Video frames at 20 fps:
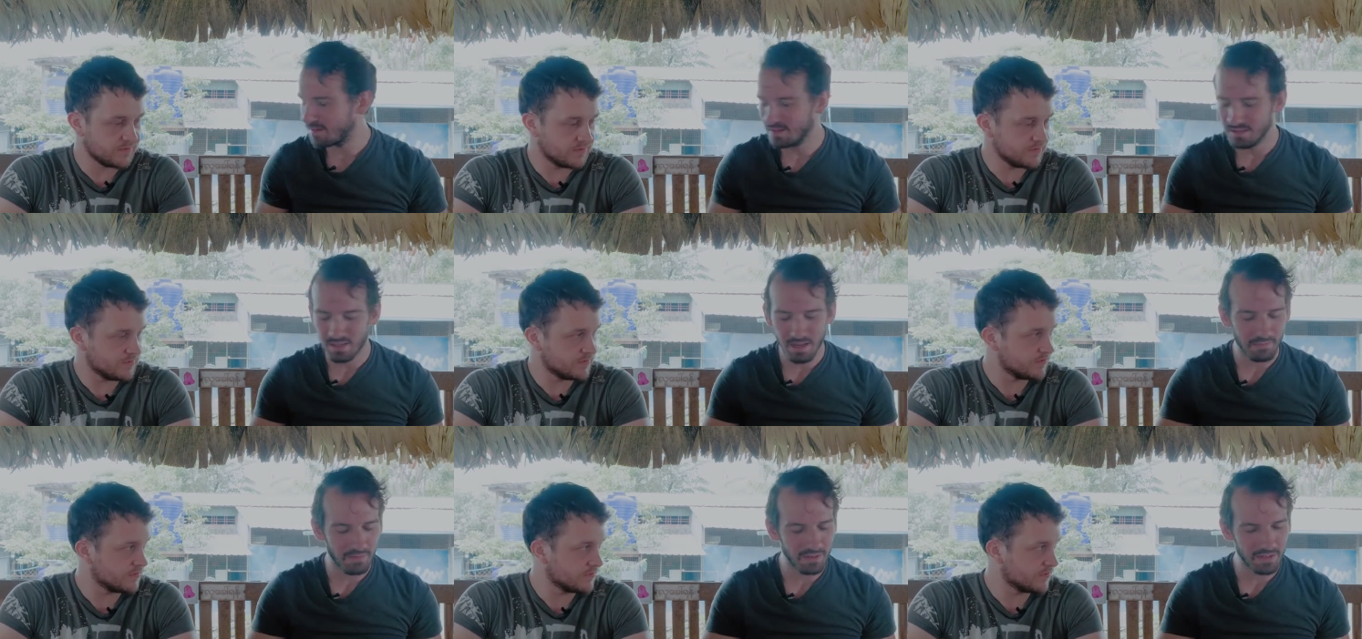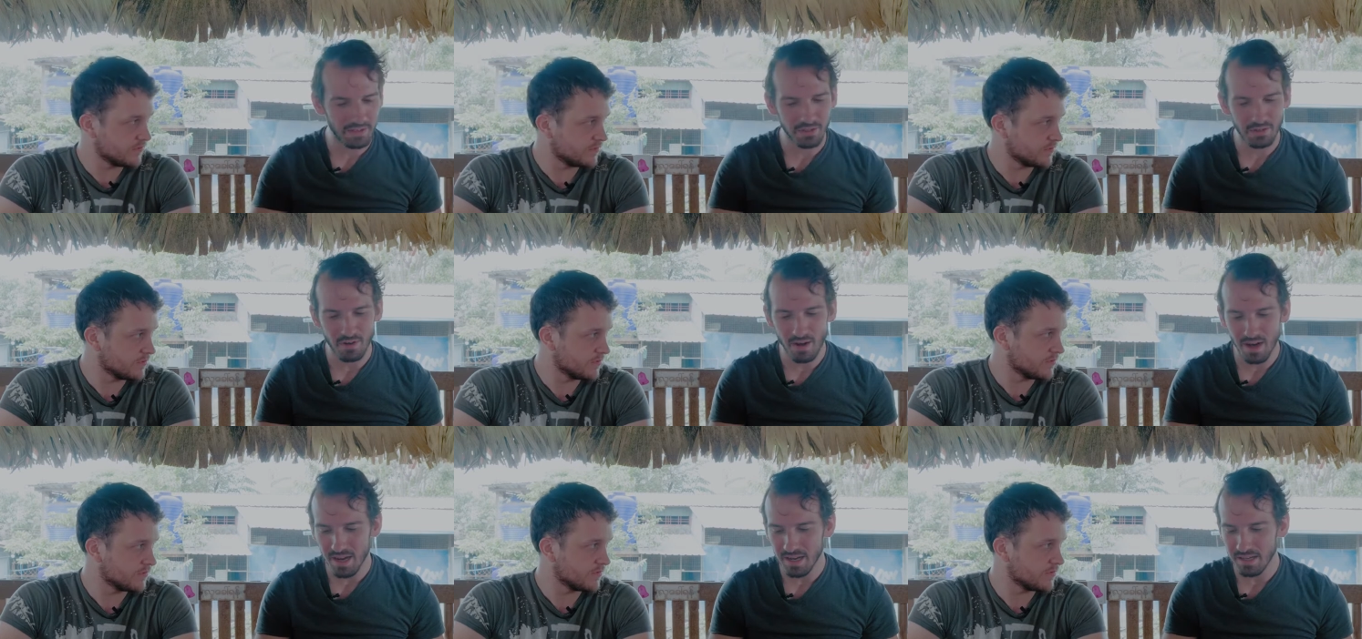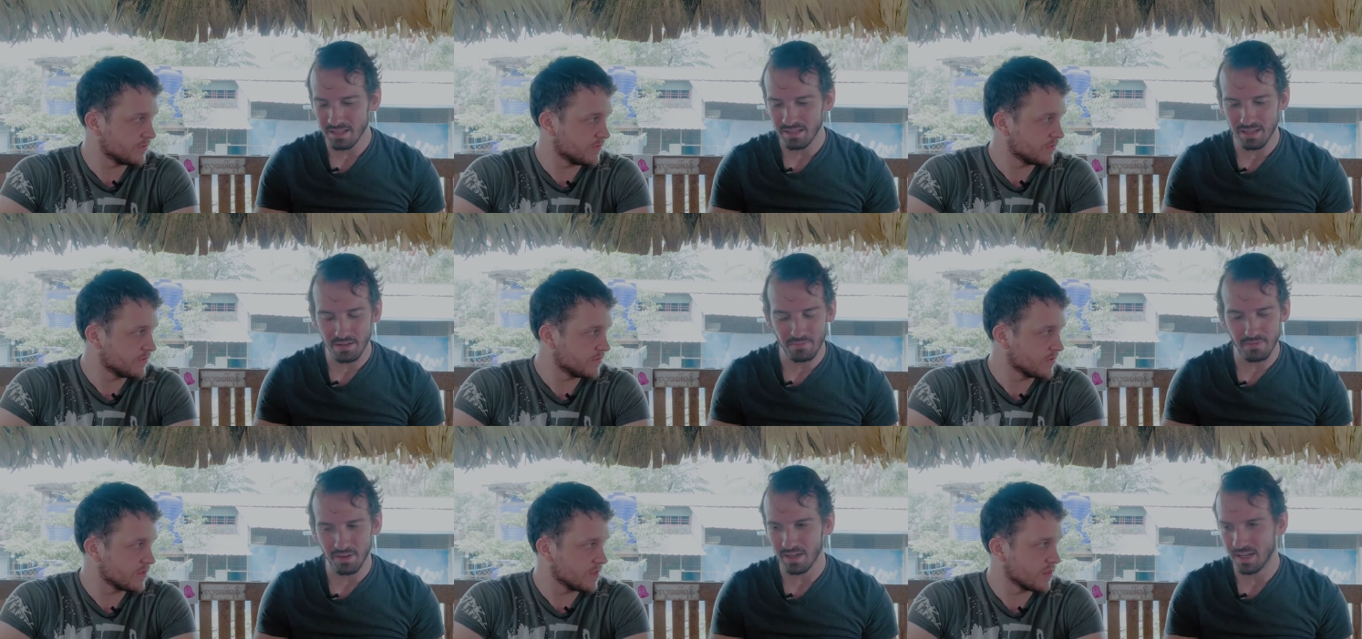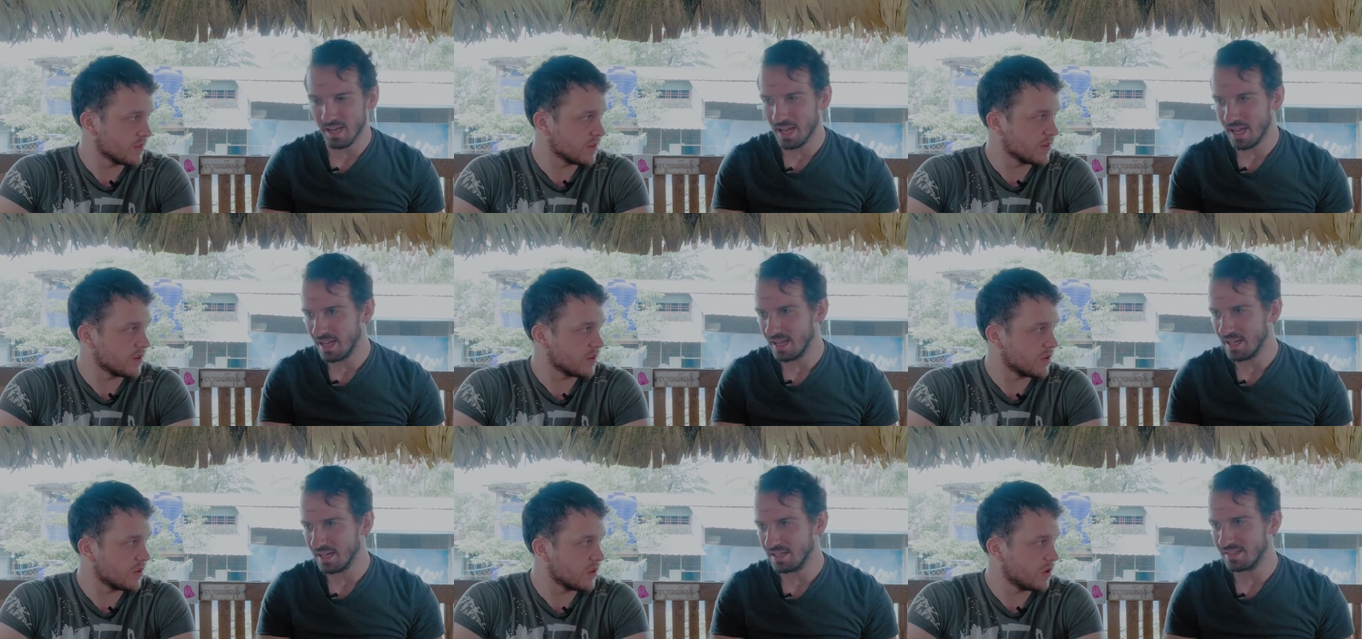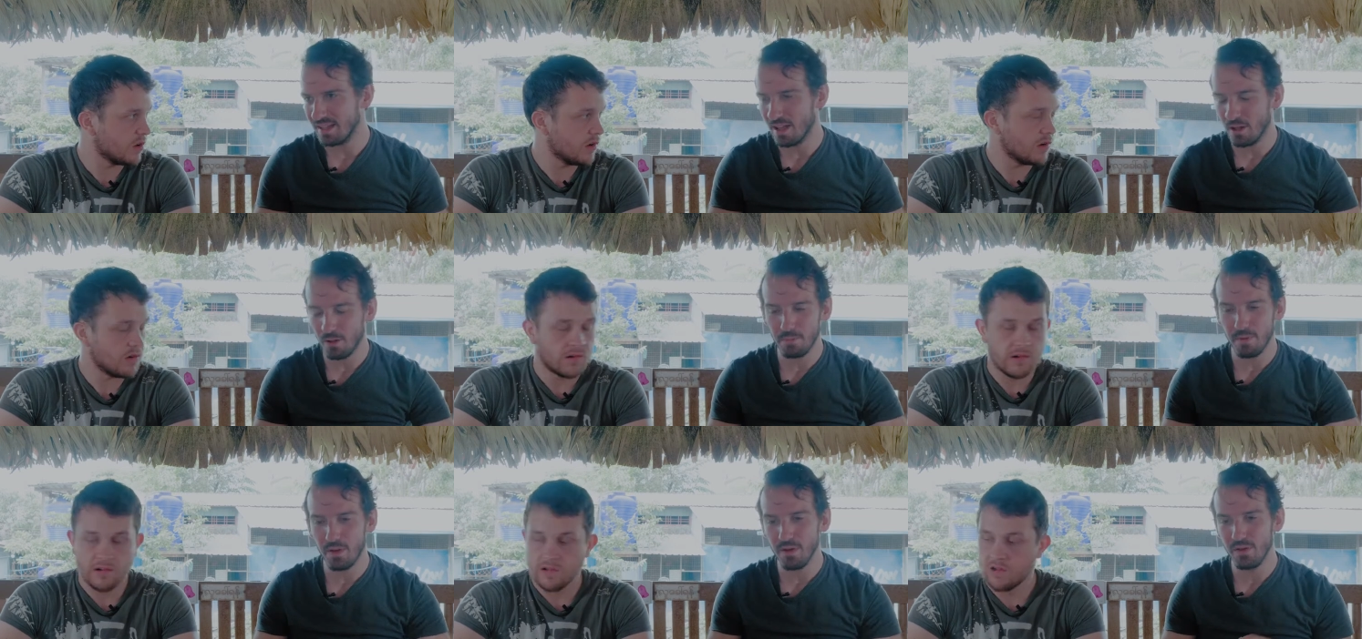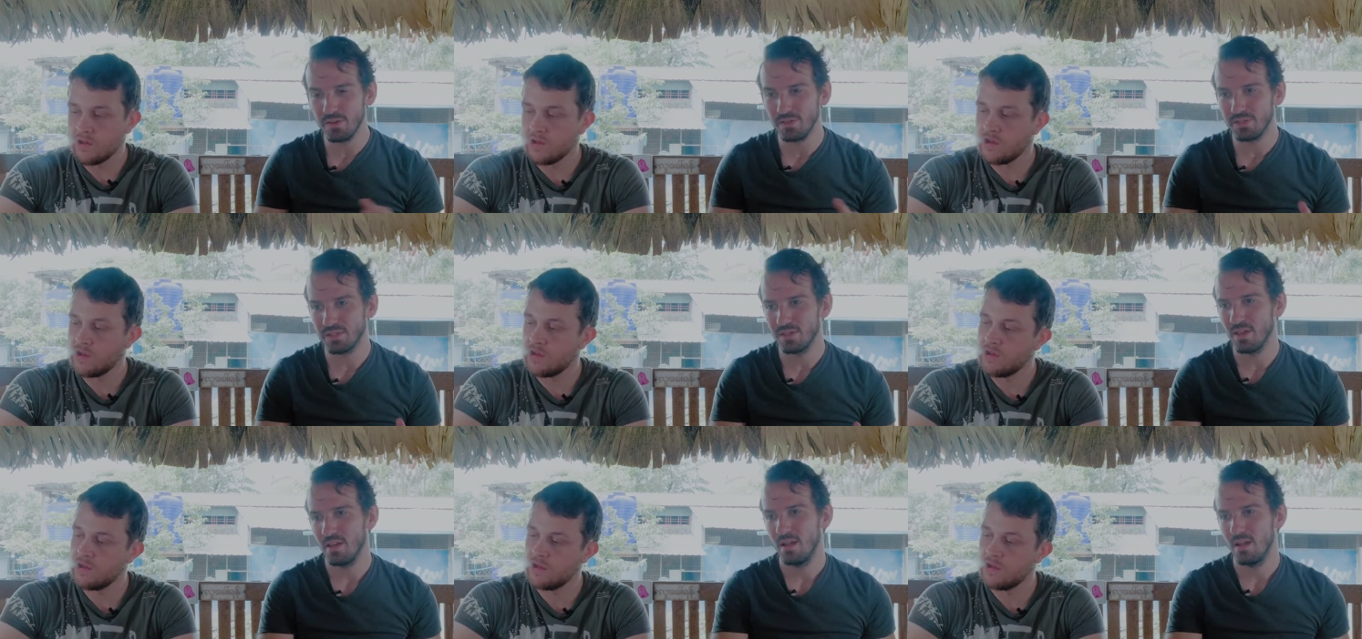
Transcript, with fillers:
Speaker 1: different strikes, different kicks, elbows,